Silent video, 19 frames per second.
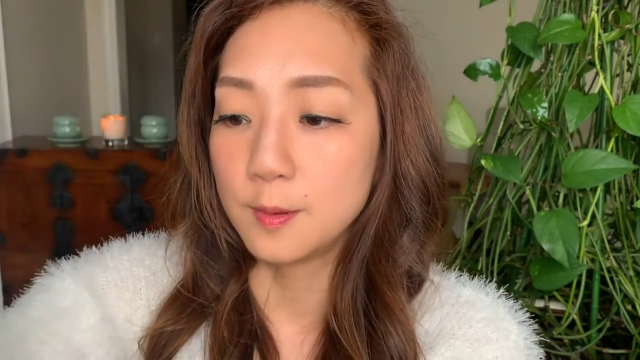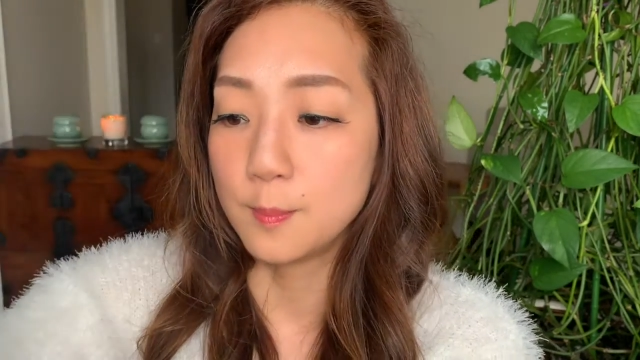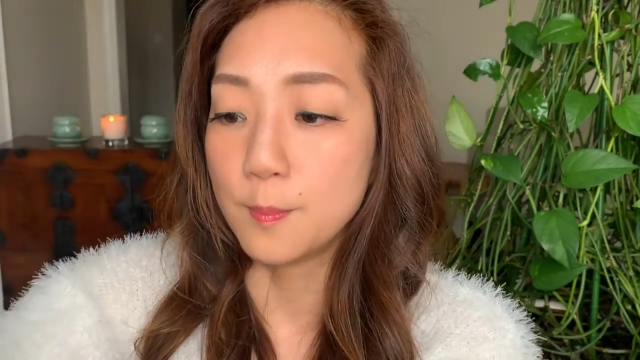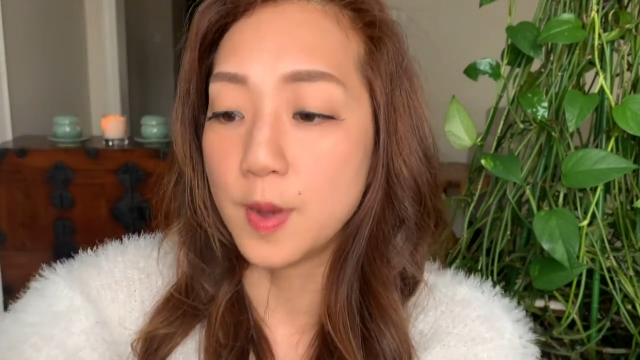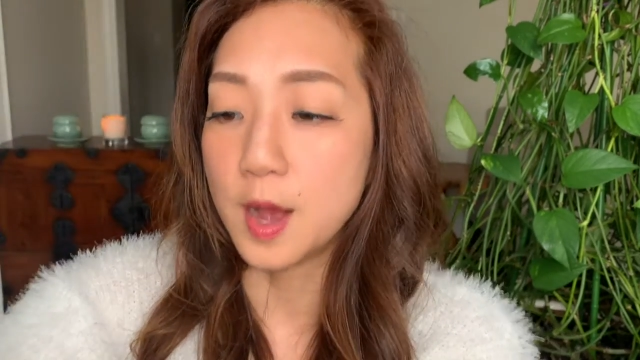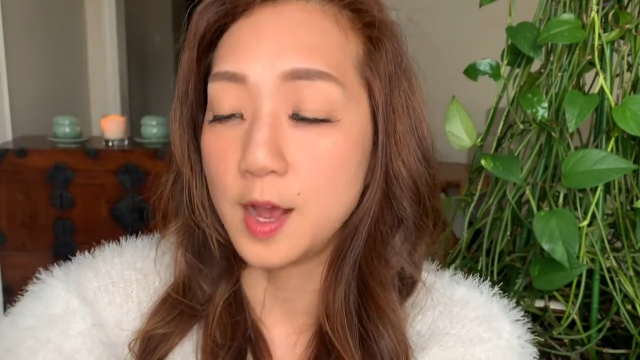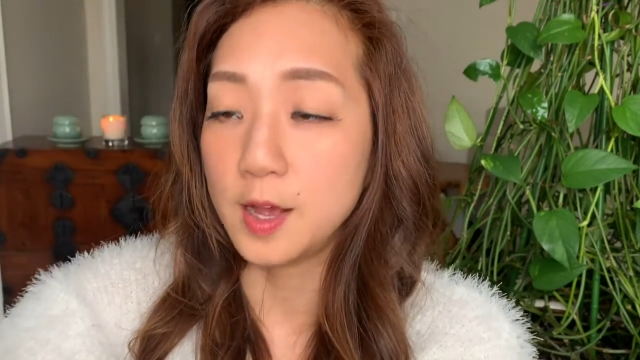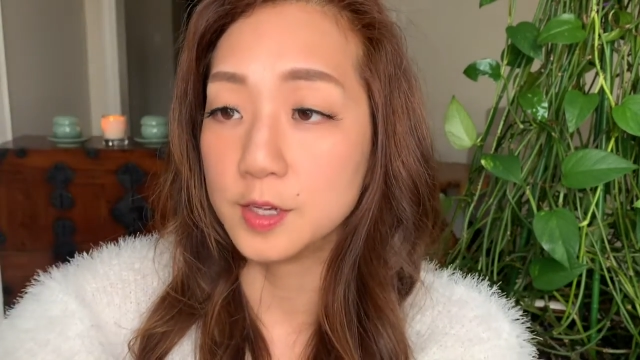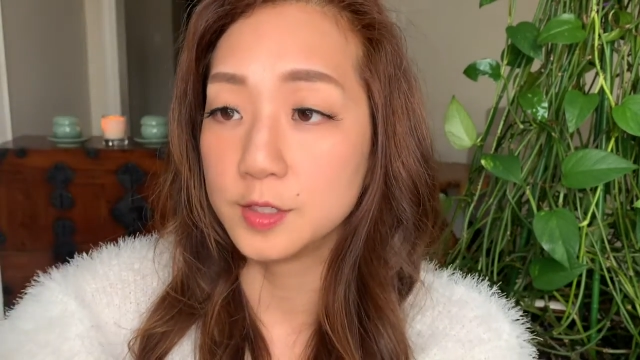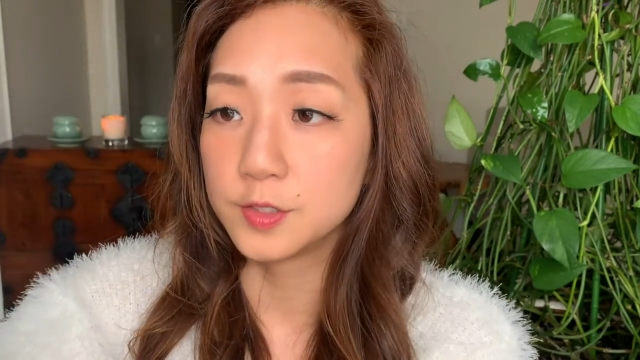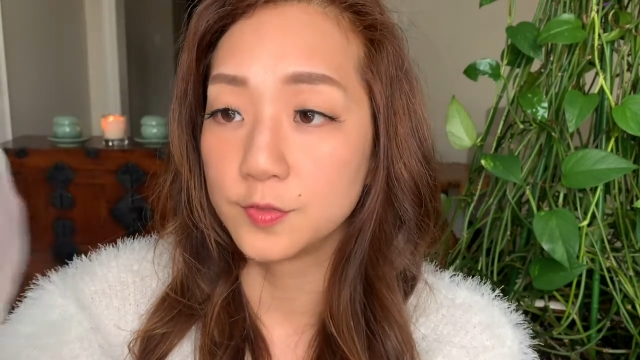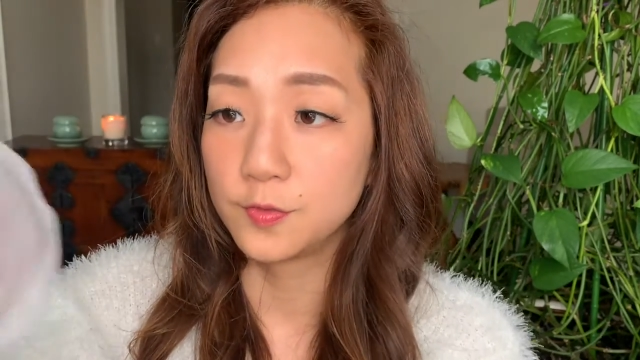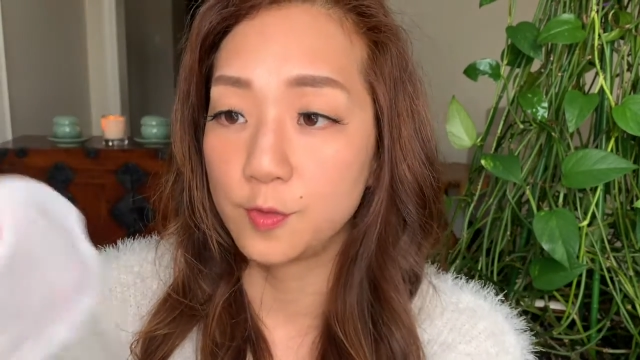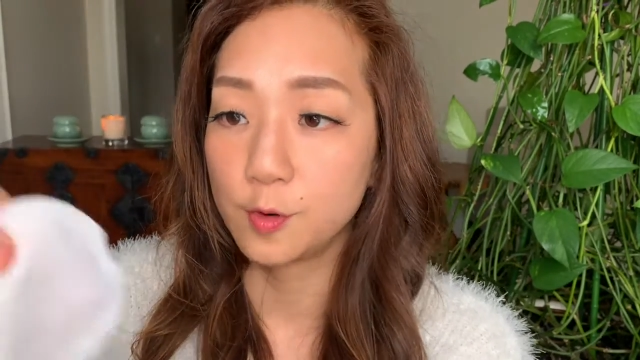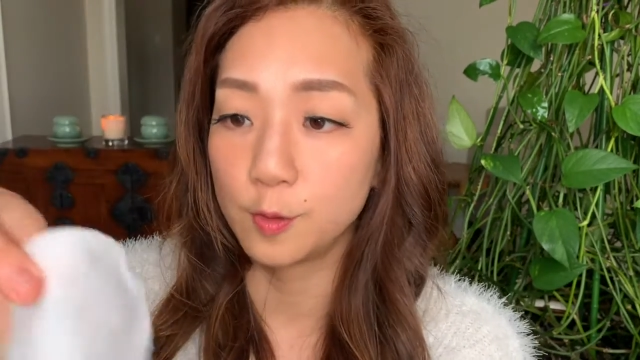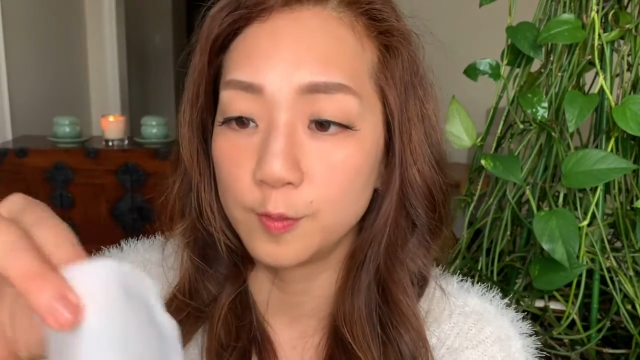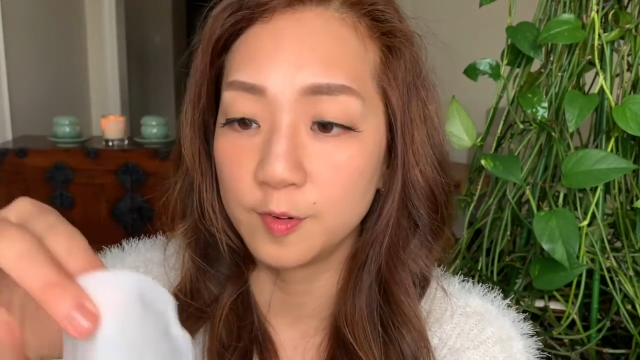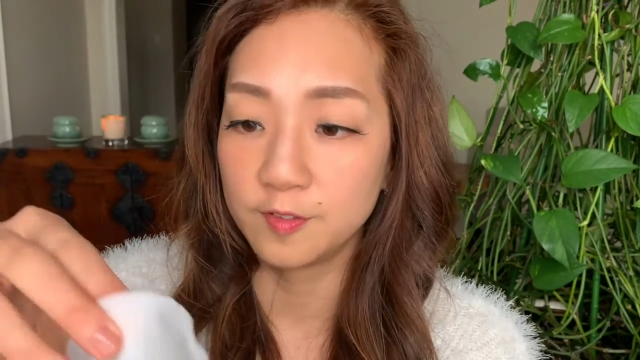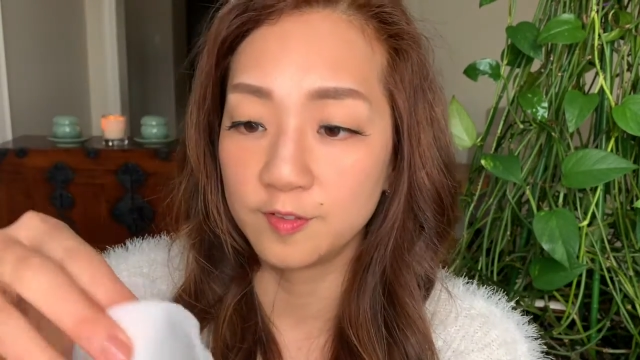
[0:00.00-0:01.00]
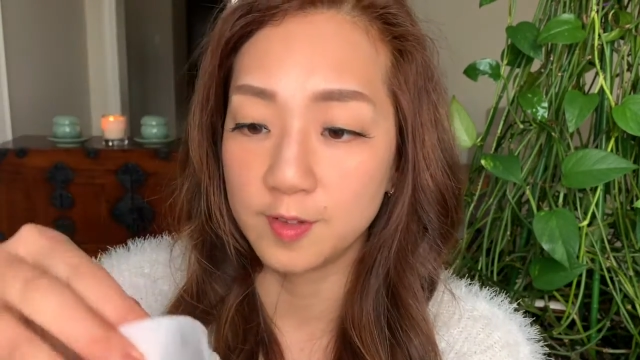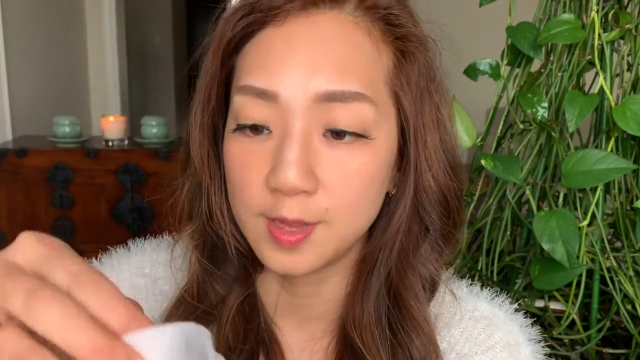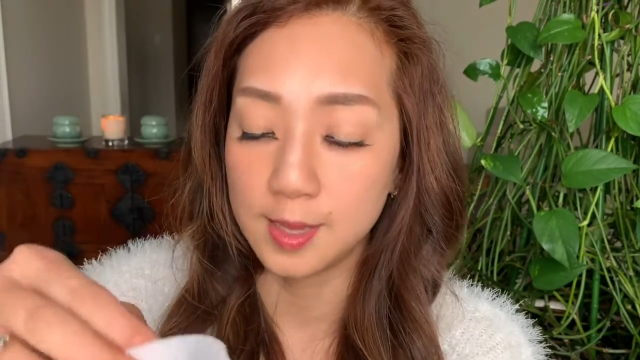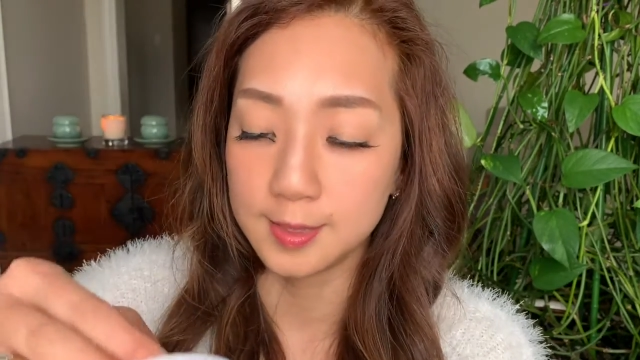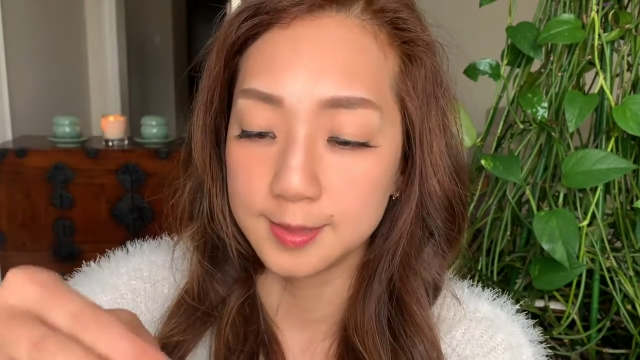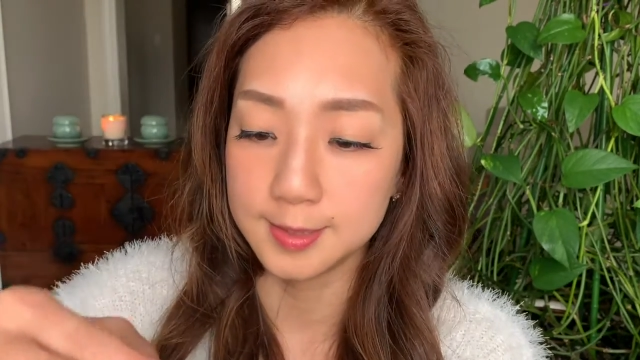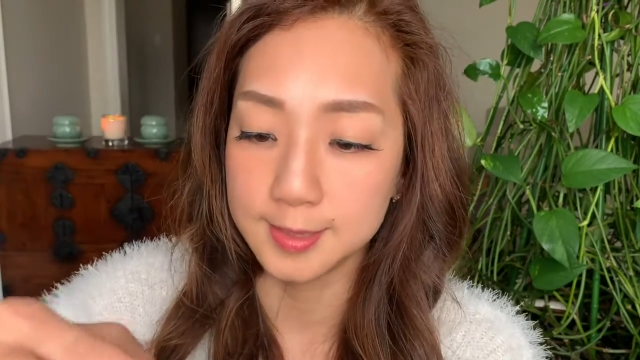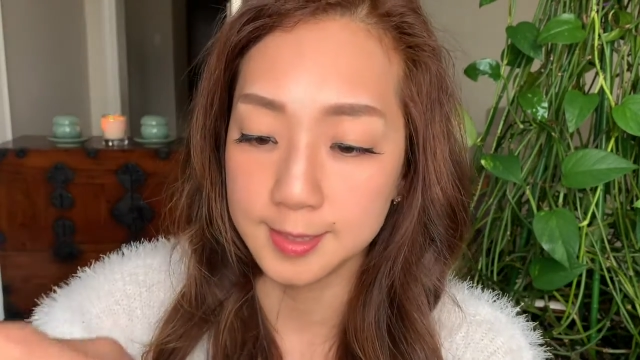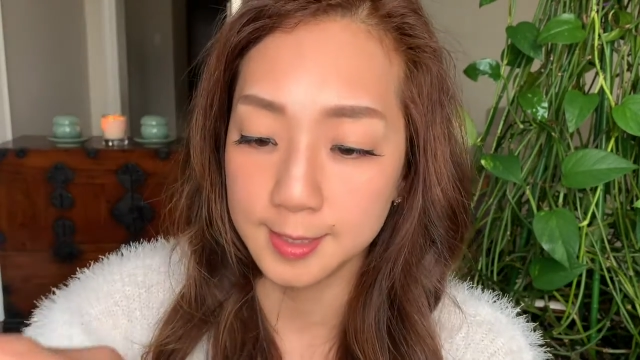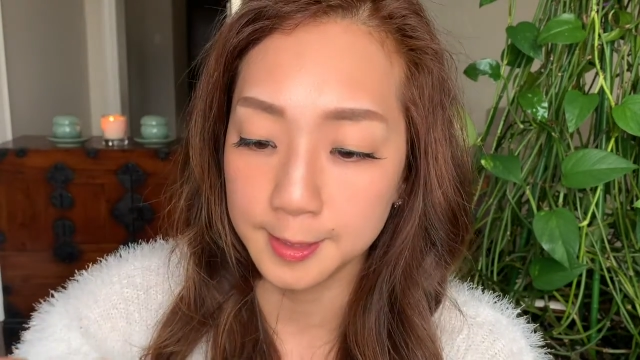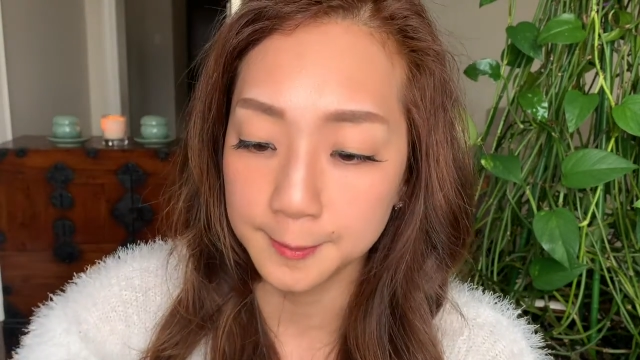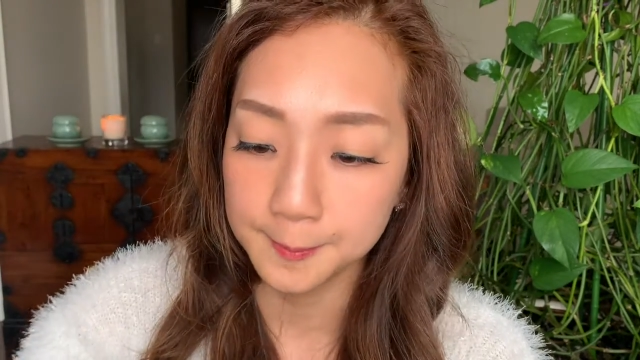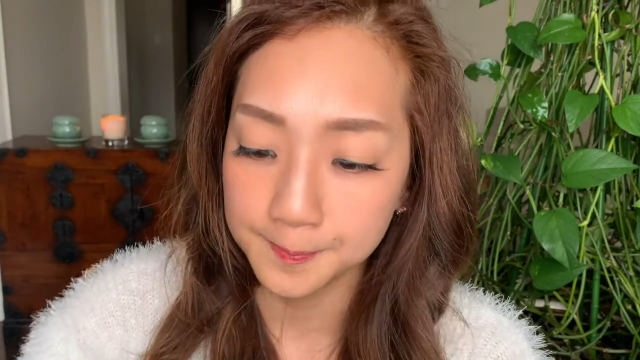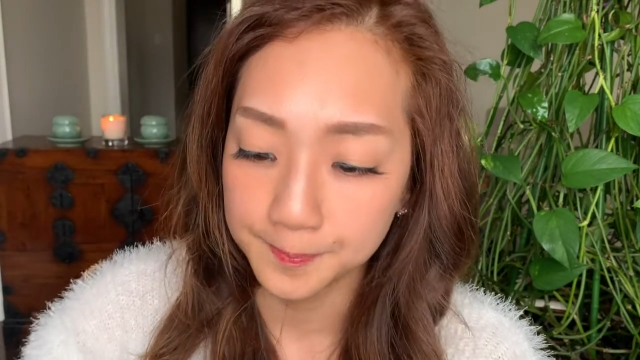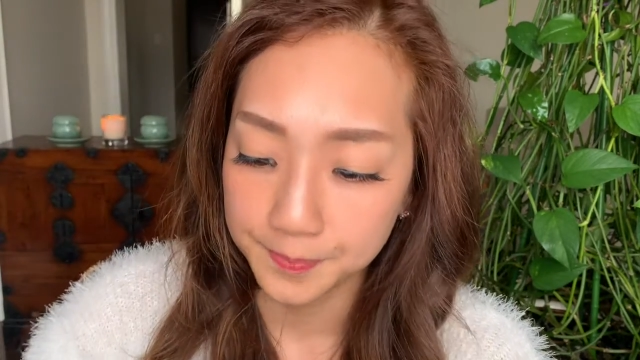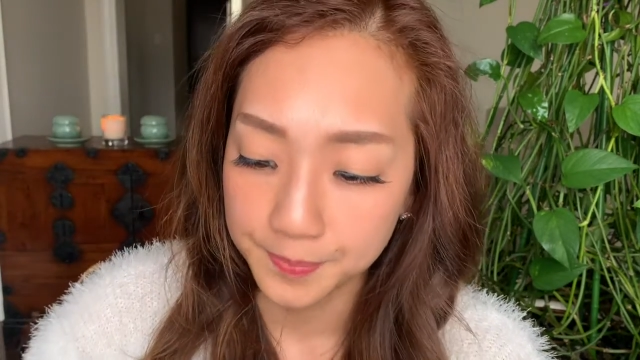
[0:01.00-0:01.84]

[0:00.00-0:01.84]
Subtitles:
mild form of cleansing,